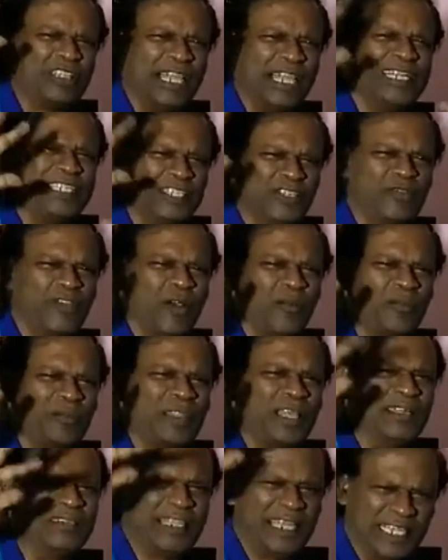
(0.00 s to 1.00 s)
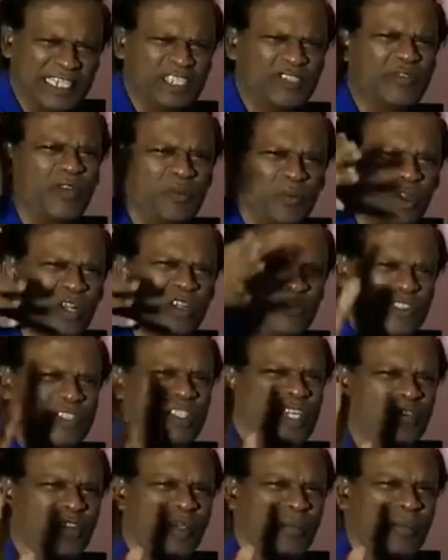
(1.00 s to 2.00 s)
energy form. They're in the energy form, not the physical
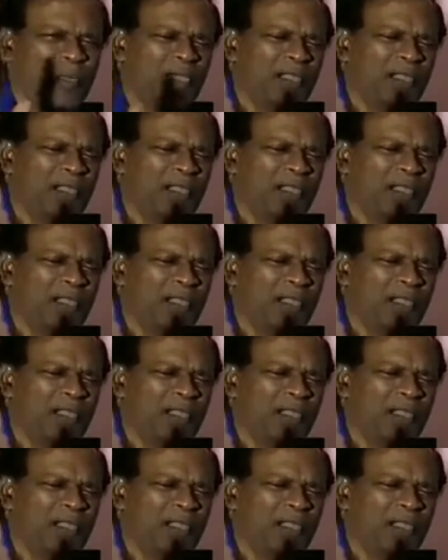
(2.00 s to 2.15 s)
form.